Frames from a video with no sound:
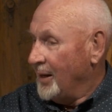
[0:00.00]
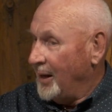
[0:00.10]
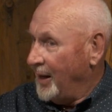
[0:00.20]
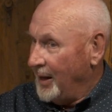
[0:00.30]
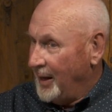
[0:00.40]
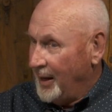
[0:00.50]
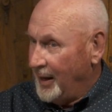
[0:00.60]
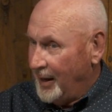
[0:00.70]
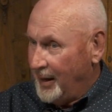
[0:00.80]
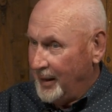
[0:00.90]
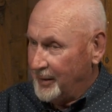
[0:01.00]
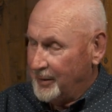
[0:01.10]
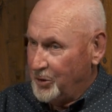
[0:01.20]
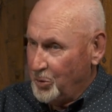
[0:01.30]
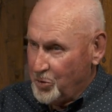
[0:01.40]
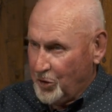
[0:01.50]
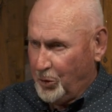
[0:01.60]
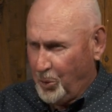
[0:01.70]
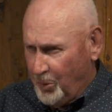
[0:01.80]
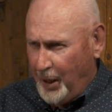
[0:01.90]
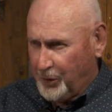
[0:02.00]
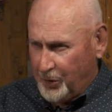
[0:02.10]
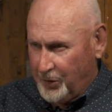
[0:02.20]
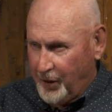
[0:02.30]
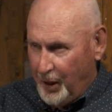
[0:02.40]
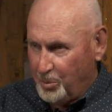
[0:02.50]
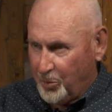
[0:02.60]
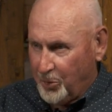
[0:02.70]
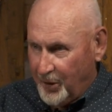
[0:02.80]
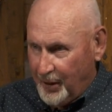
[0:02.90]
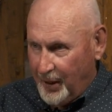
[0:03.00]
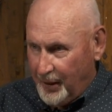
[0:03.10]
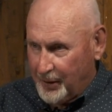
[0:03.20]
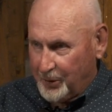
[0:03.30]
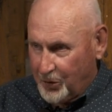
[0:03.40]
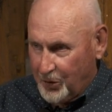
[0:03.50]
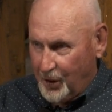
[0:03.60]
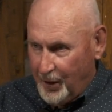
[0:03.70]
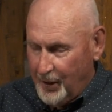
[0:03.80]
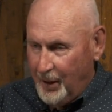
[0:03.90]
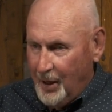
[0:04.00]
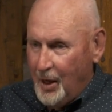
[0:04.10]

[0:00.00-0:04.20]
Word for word: and using correcta tape when I could,